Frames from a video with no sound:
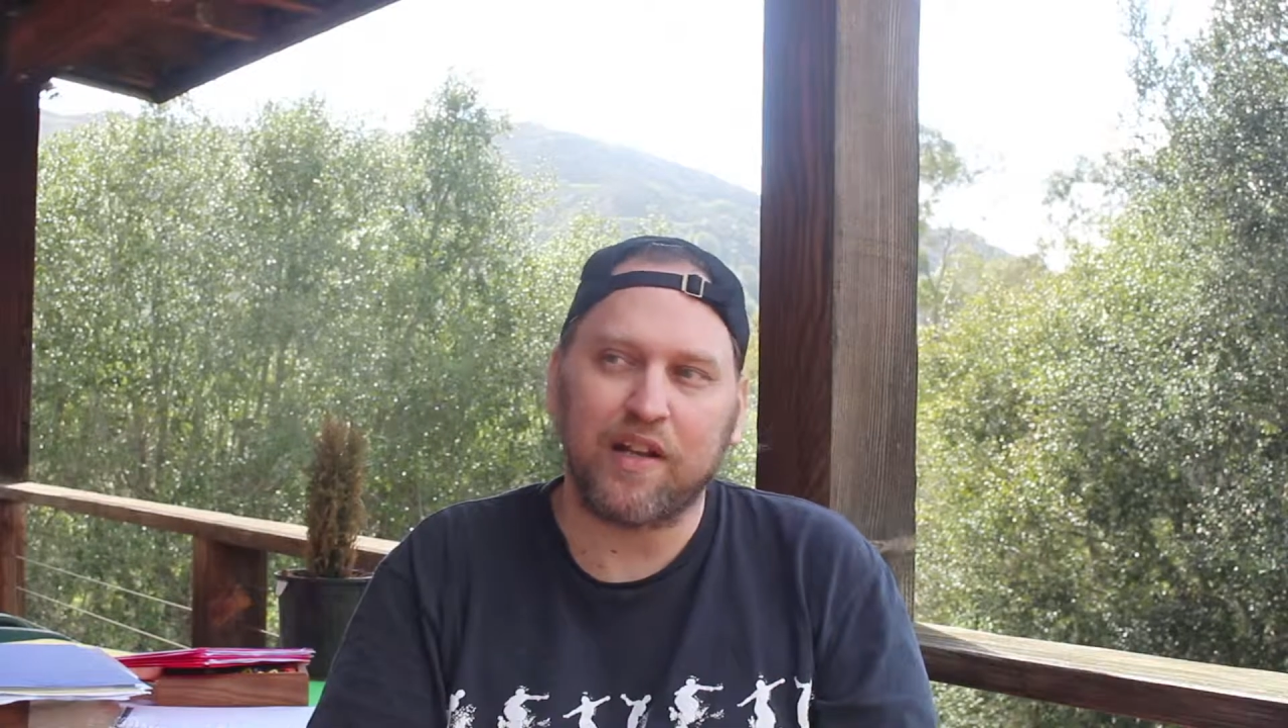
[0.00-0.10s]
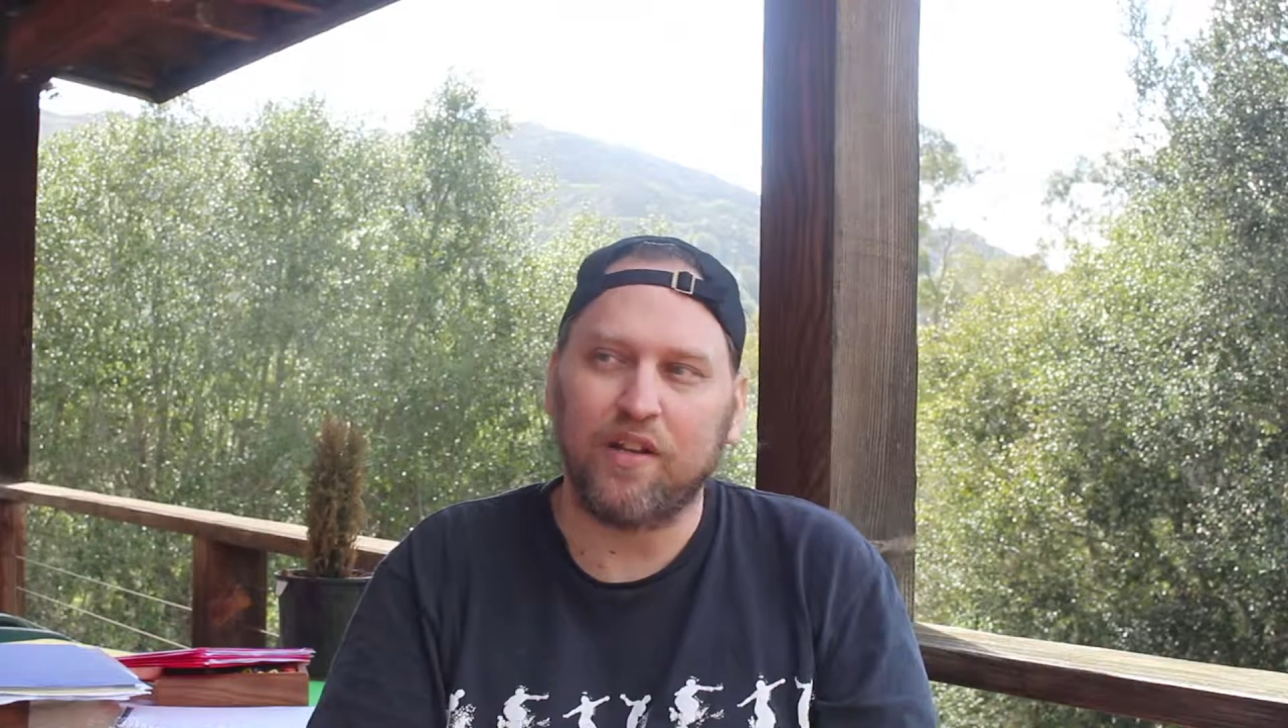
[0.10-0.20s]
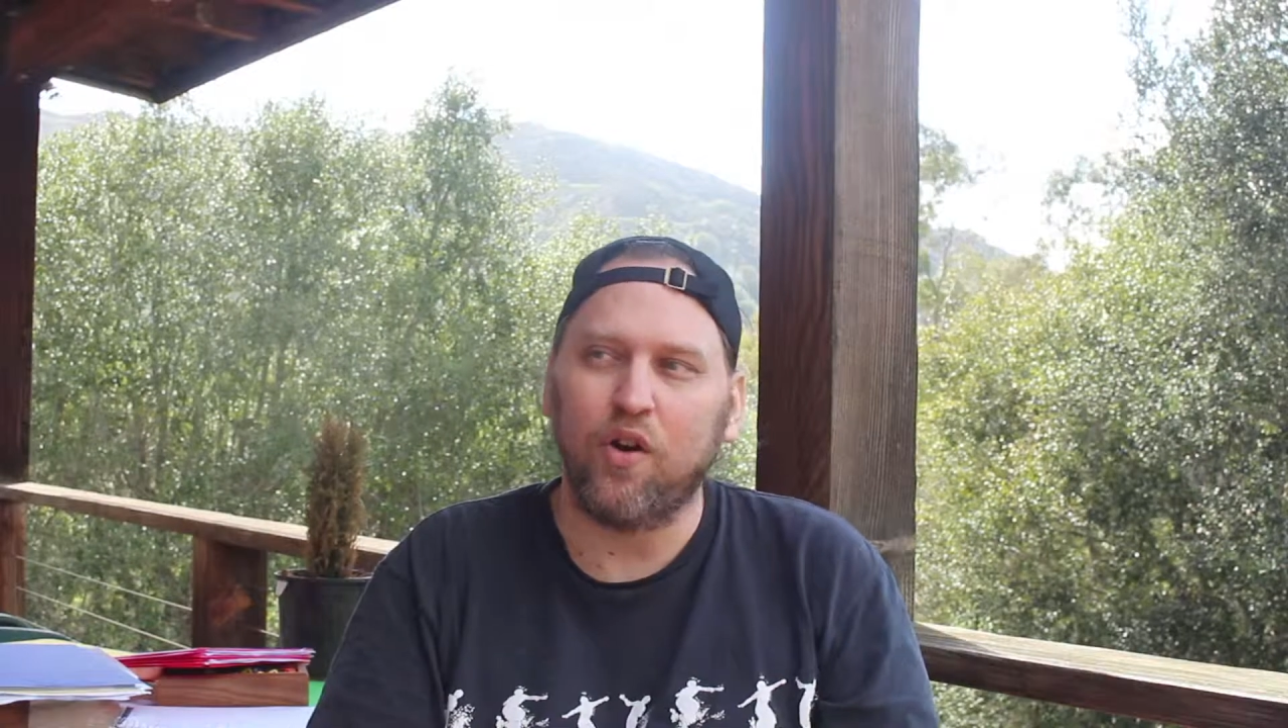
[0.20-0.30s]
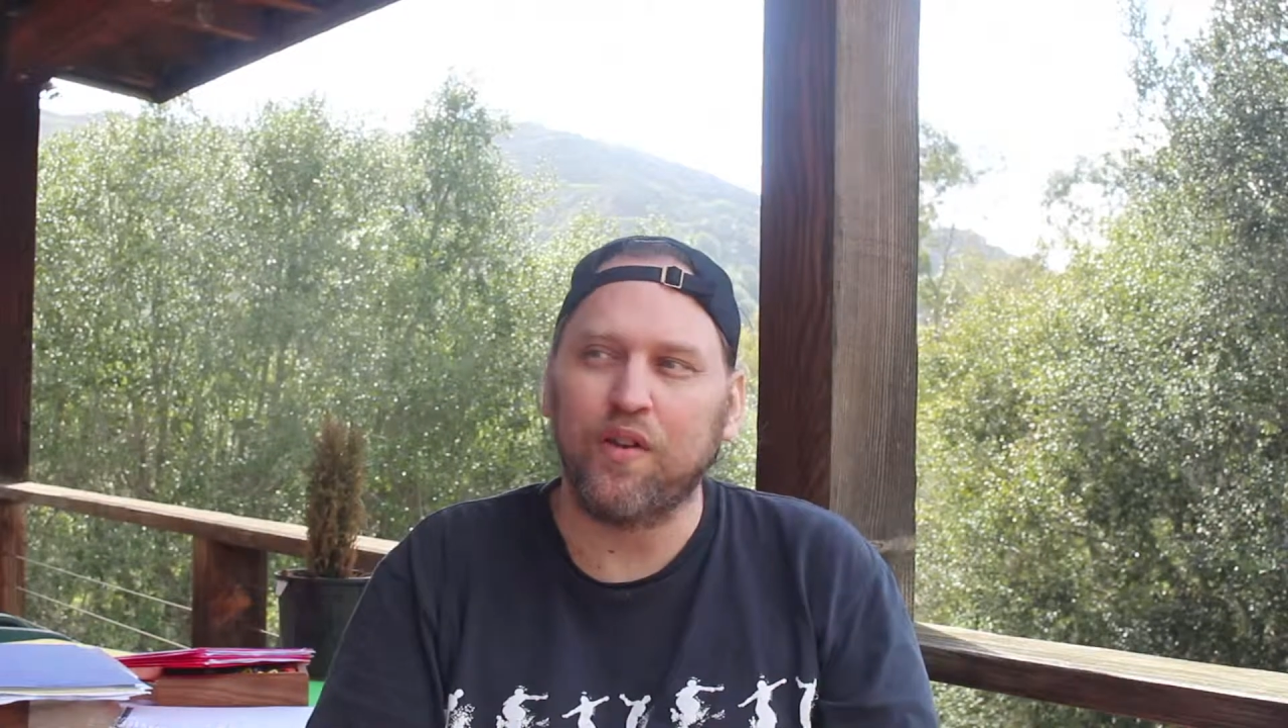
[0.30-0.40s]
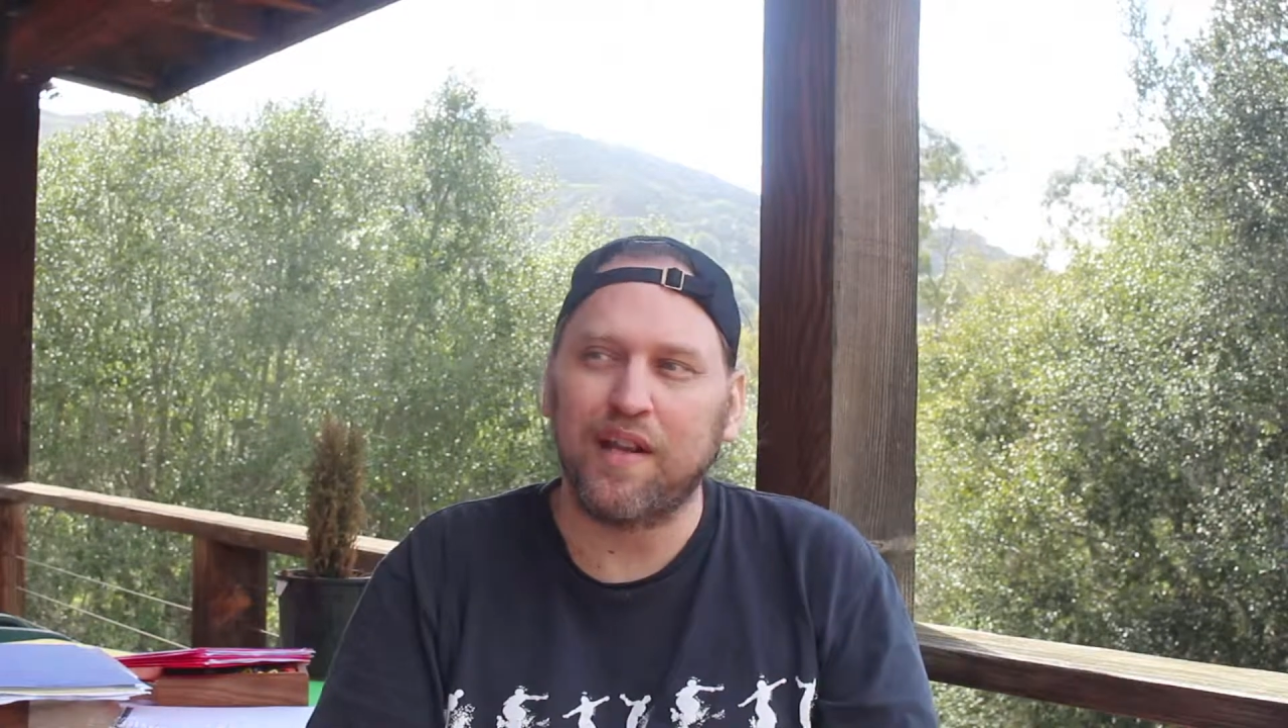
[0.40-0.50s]
and I
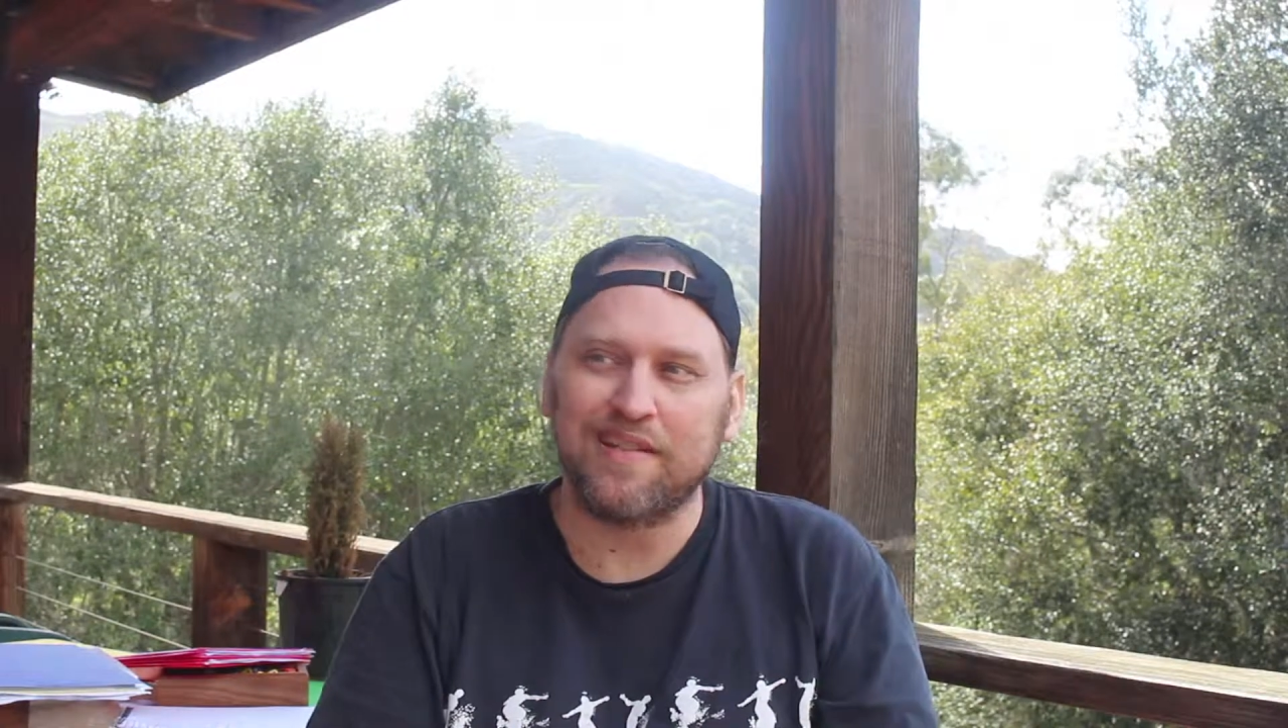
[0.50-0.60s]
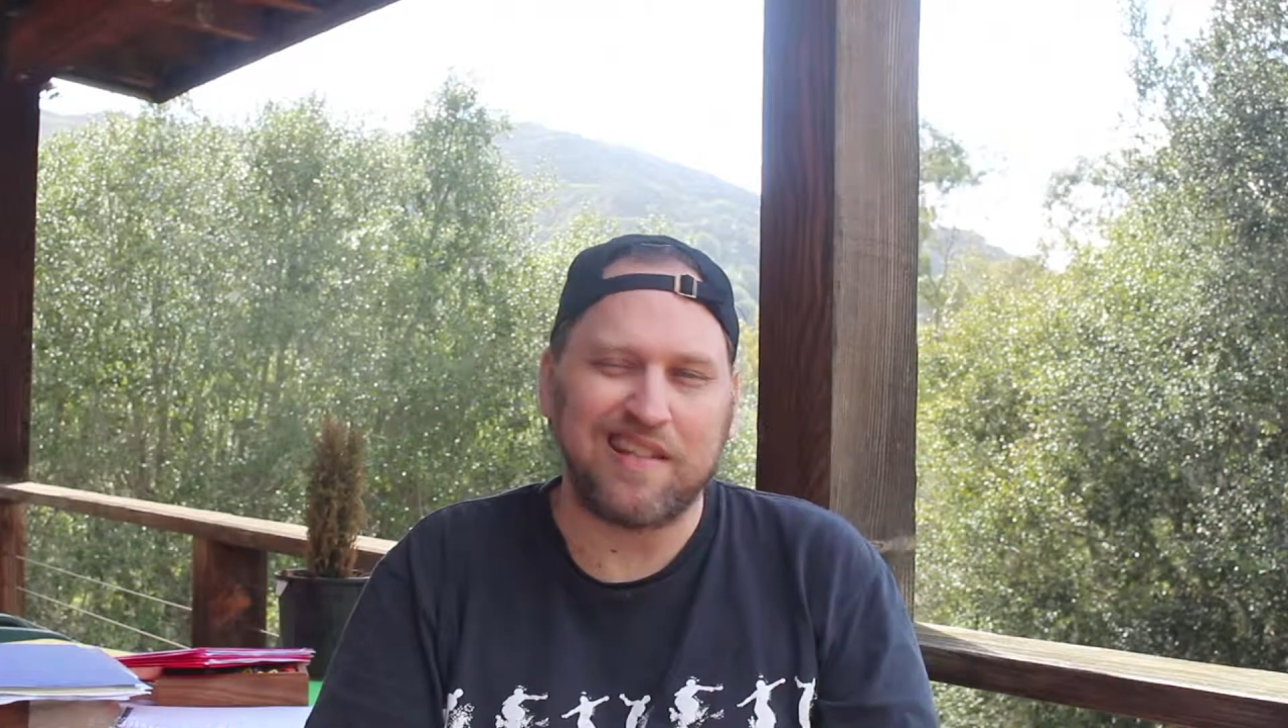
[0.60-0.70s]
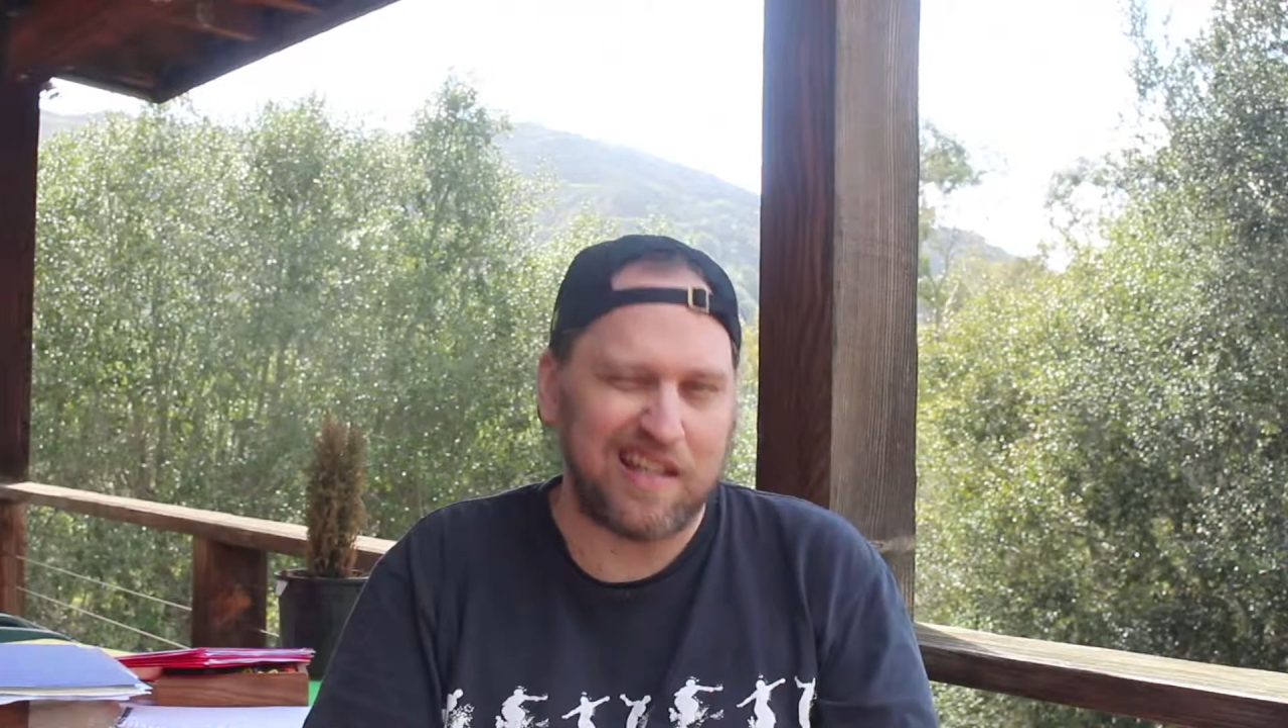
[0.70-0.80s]
know that it's